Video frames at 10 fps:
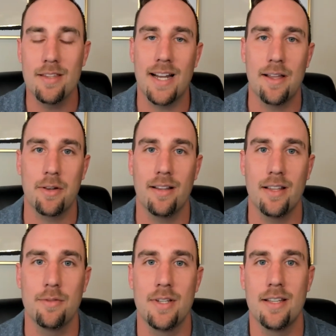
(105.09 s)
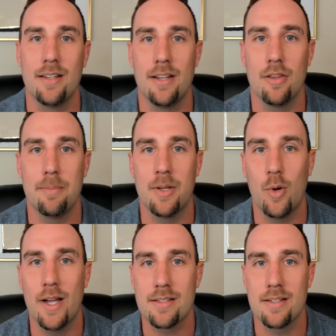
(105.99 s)
The town that I lived in here in the
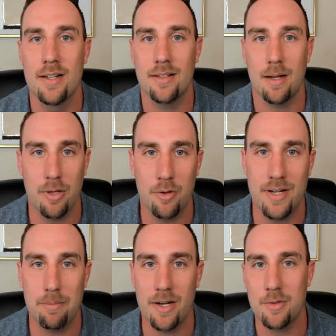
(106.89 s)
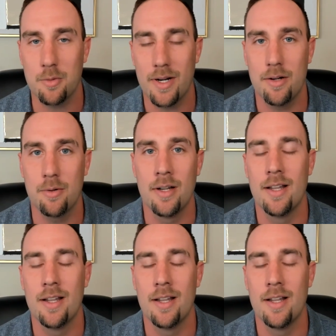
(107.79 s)
Midwest got blown down by a tornado,